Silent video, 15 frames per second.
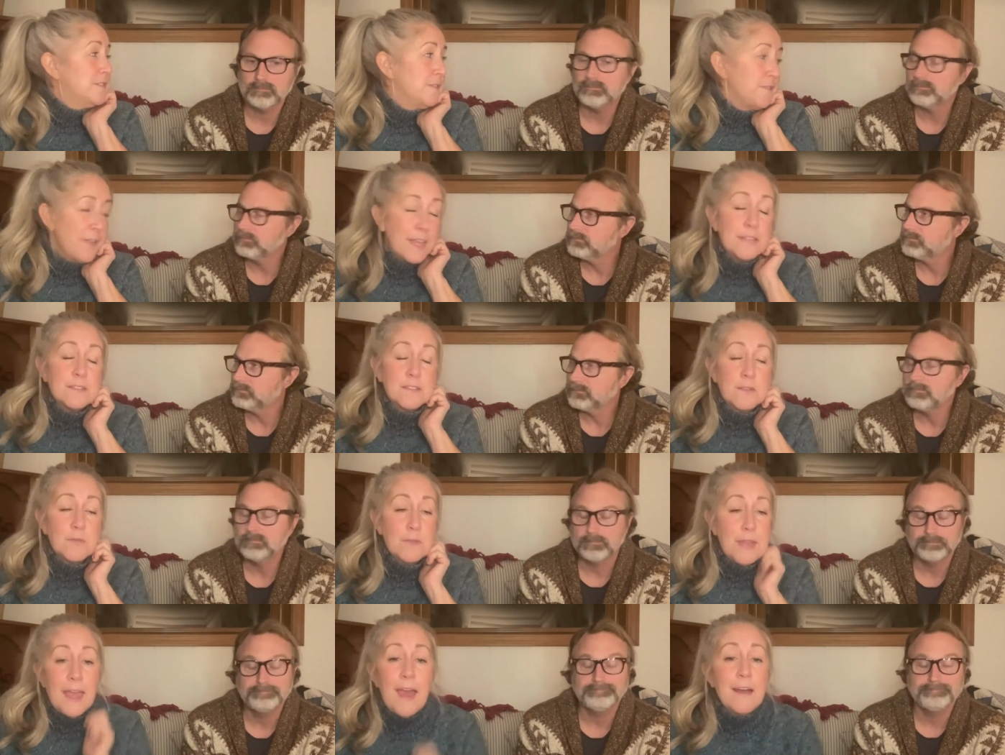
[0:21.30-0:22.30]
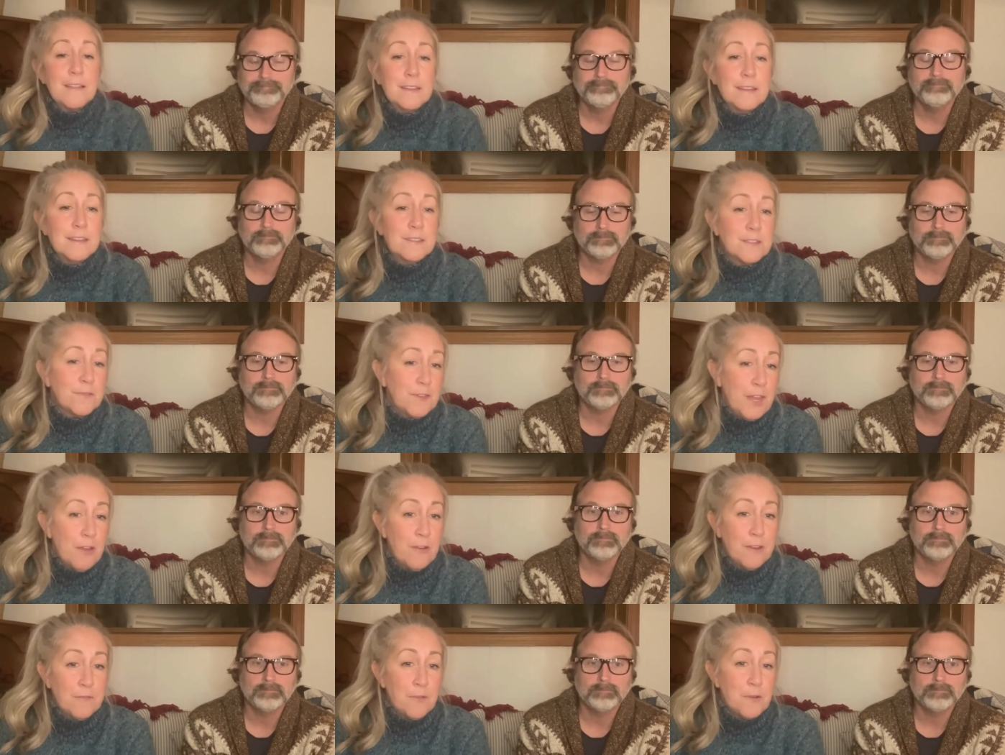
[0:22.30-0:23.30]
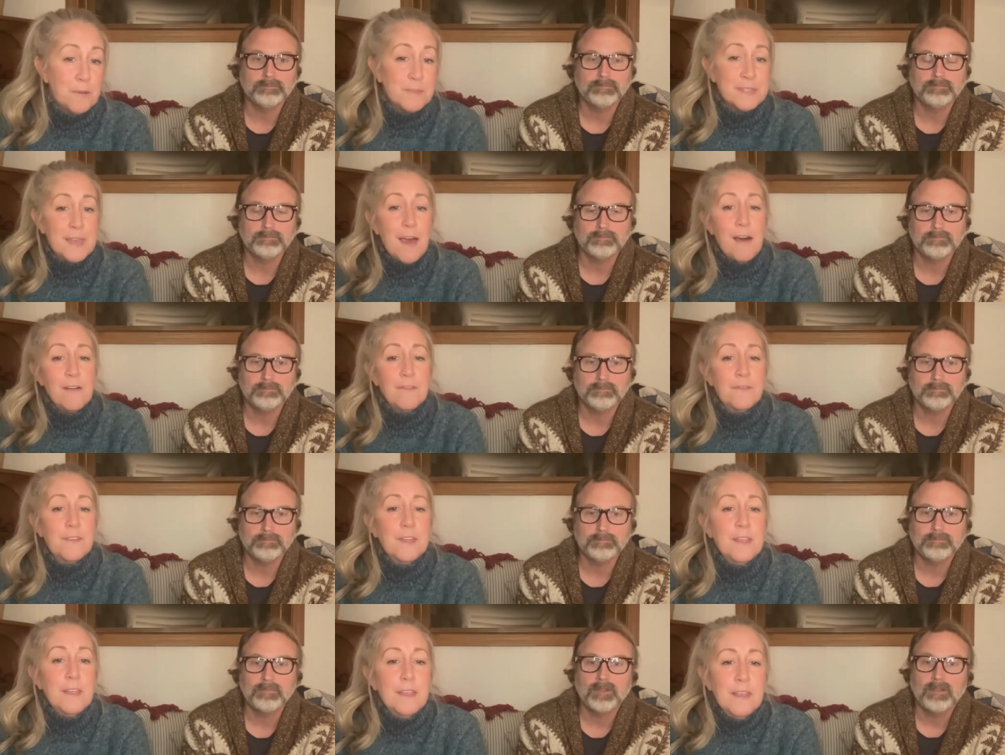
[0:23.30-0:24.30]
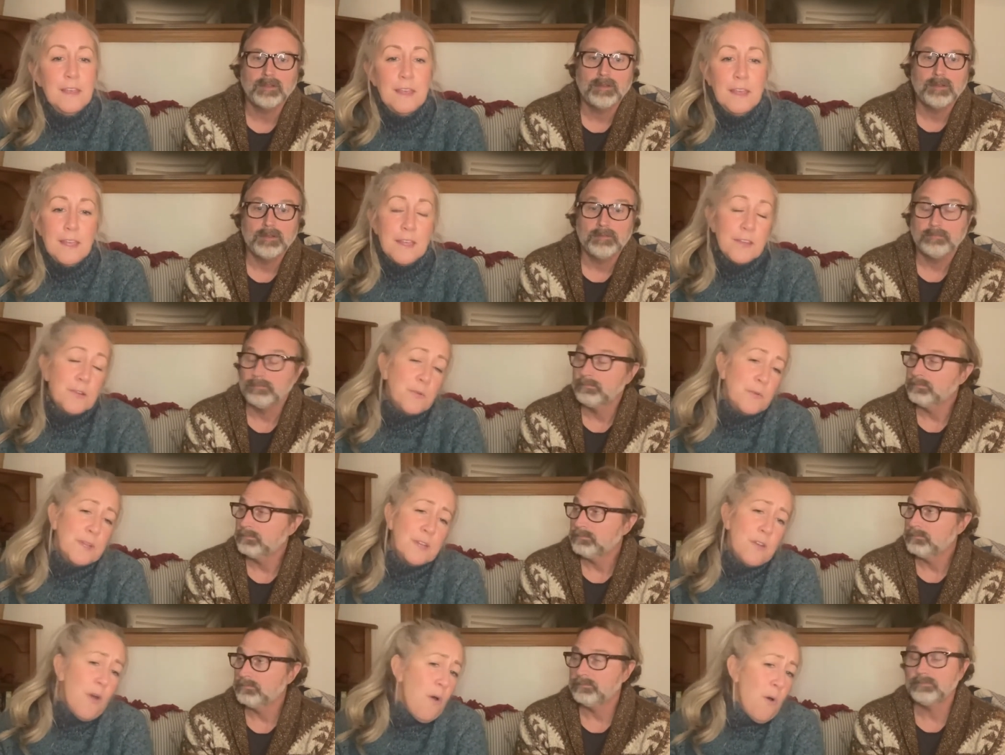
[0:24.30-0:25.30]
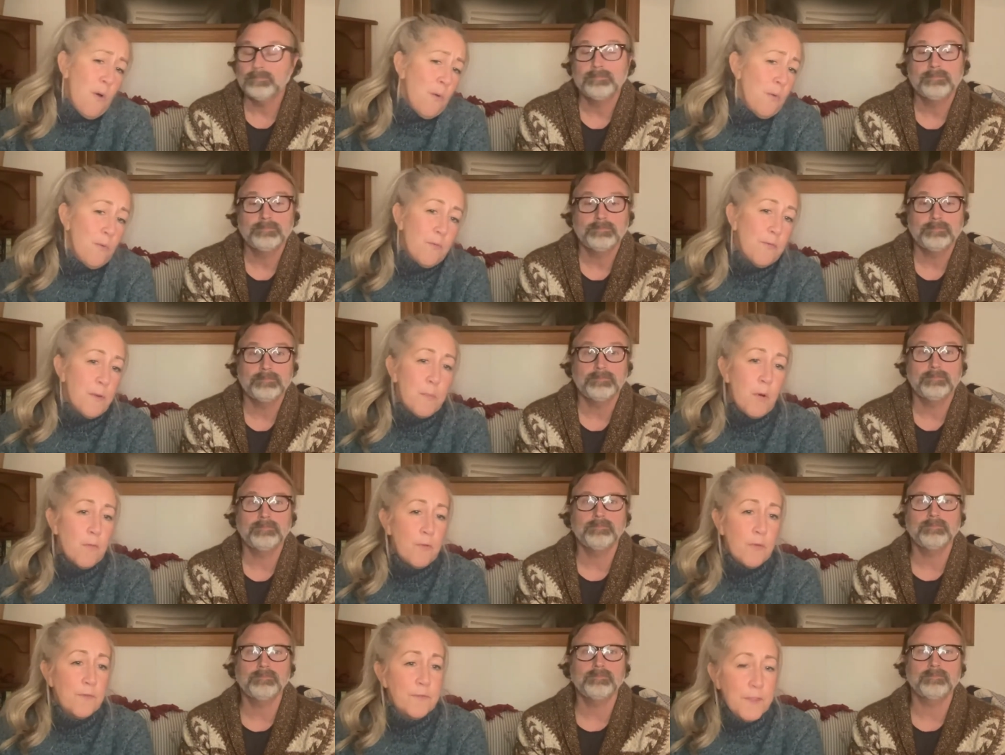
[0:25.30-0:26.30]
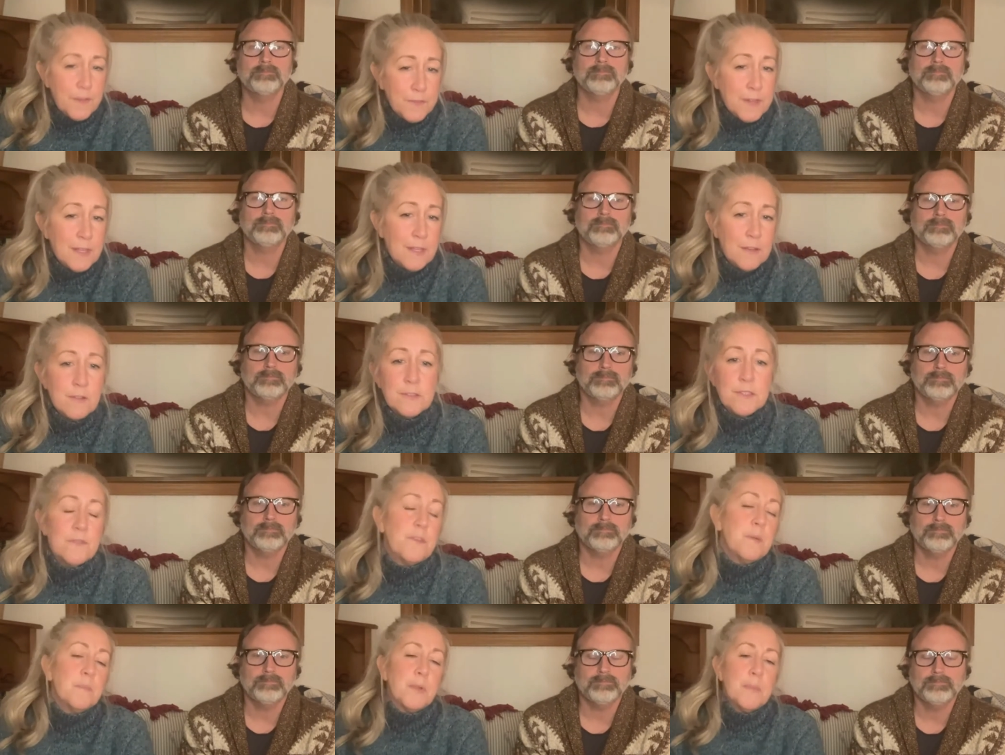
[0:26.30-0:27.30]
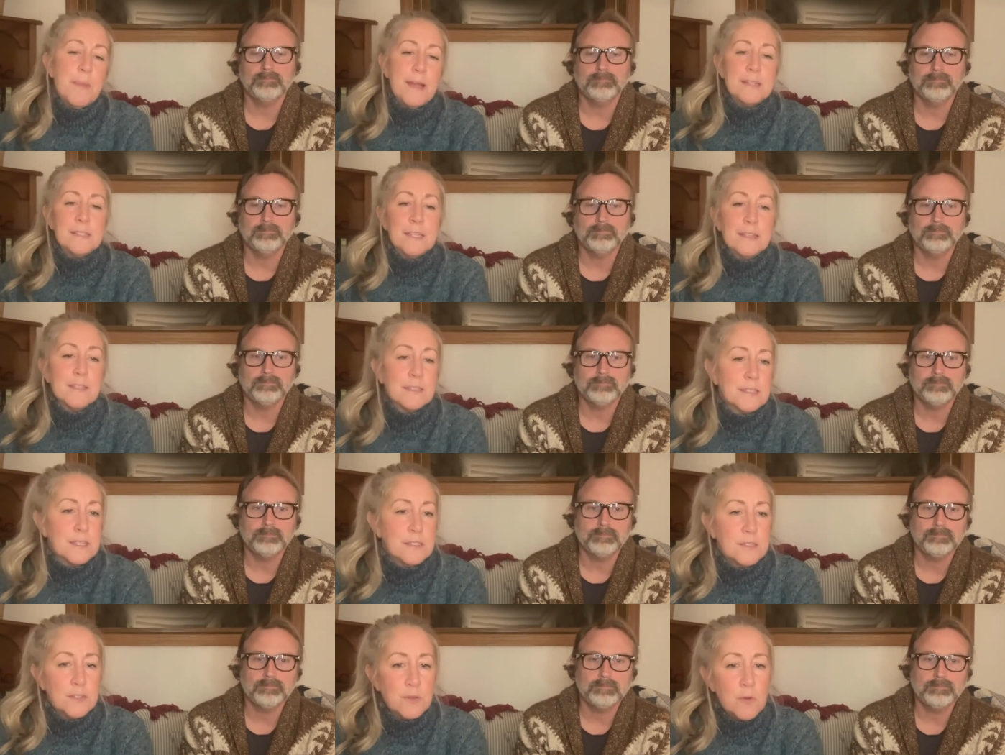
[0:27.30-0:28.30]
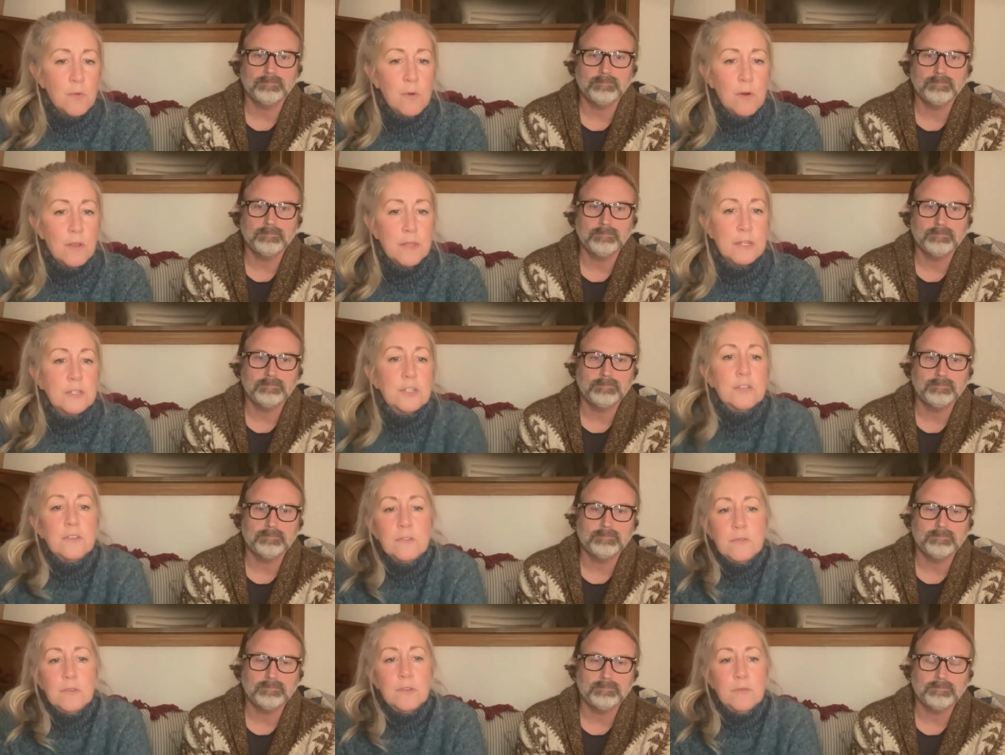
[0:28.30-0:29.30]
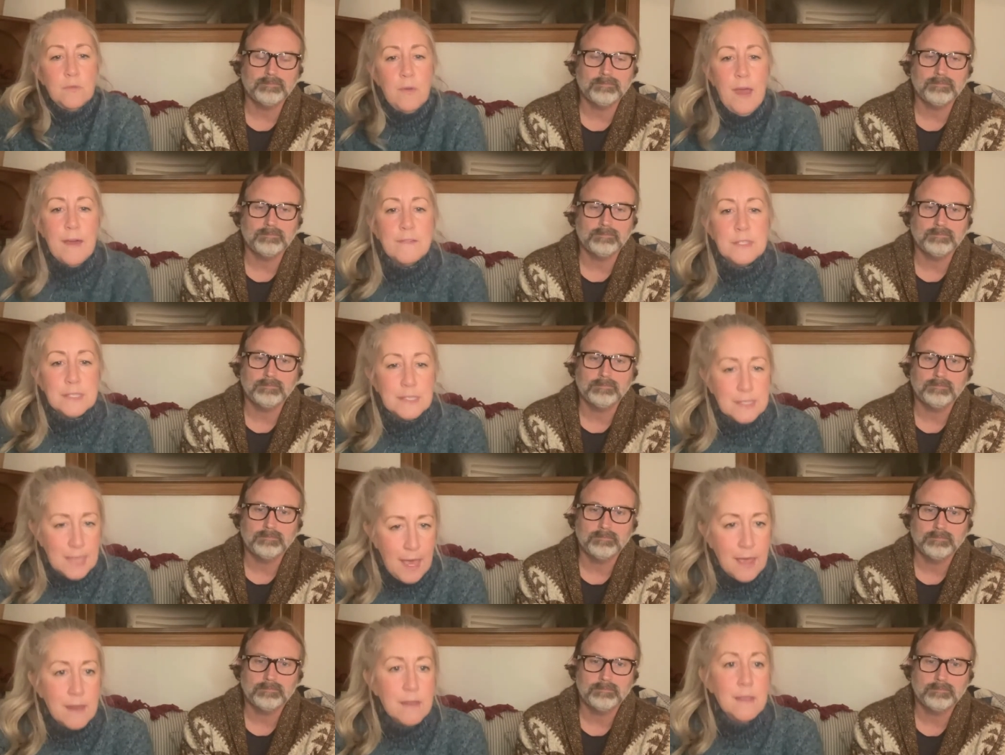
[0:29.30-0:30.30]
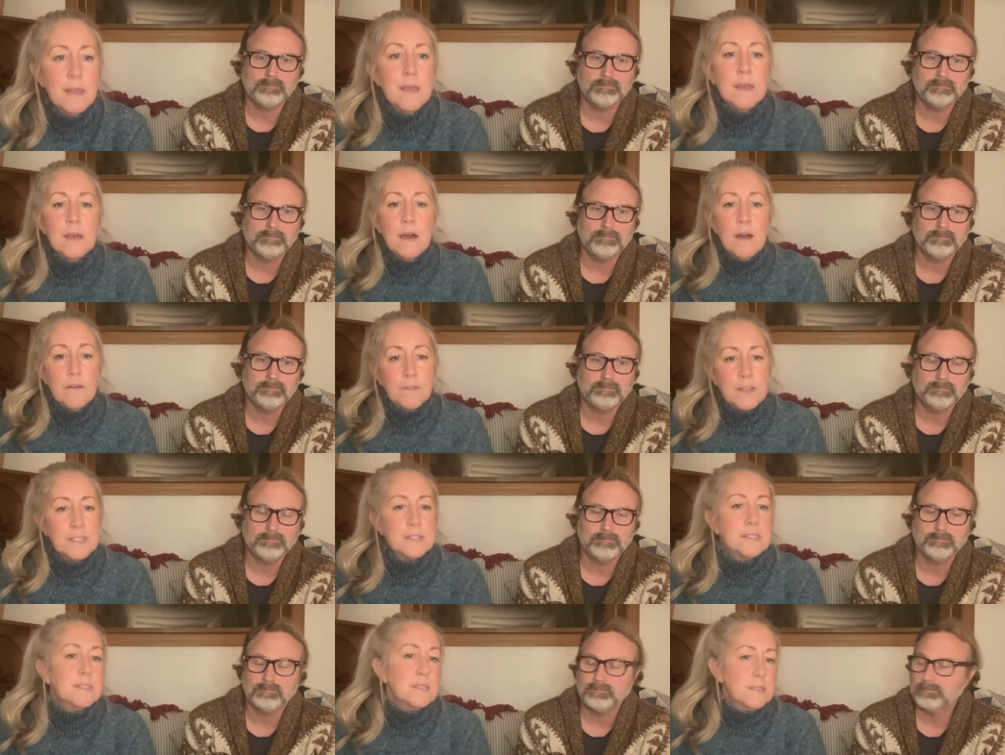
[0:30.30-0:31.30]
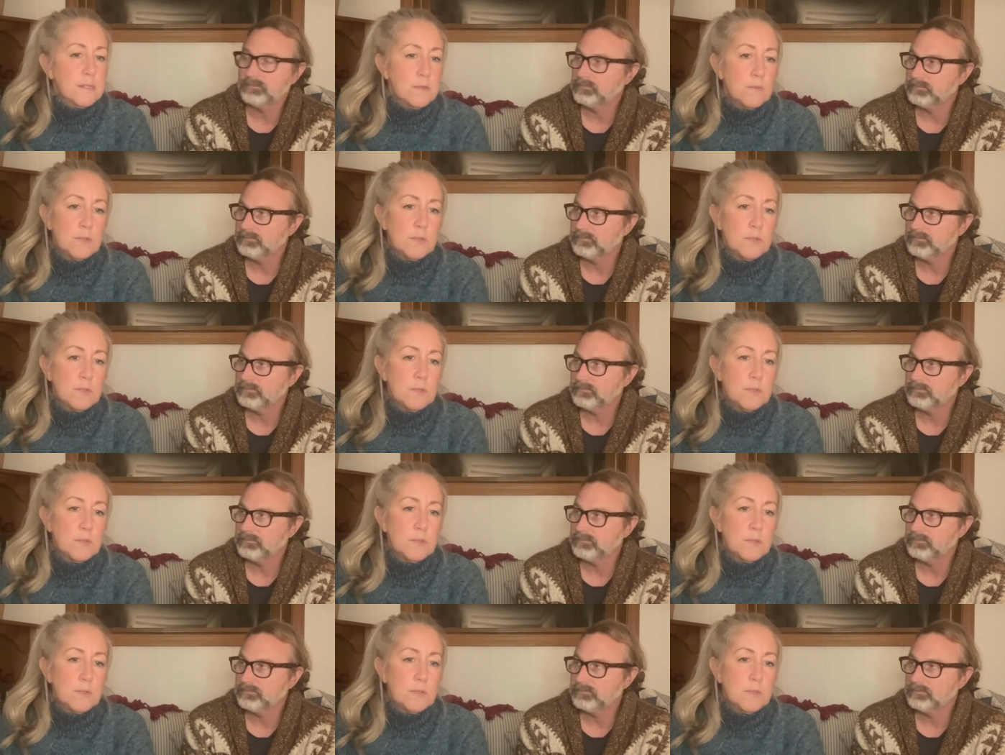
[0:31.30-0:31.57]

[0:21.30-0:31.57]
Speaker 1: to face the realities mm. of caring for himself. You know, we know from over 50 years of implementing this at school that children who have a set of consistent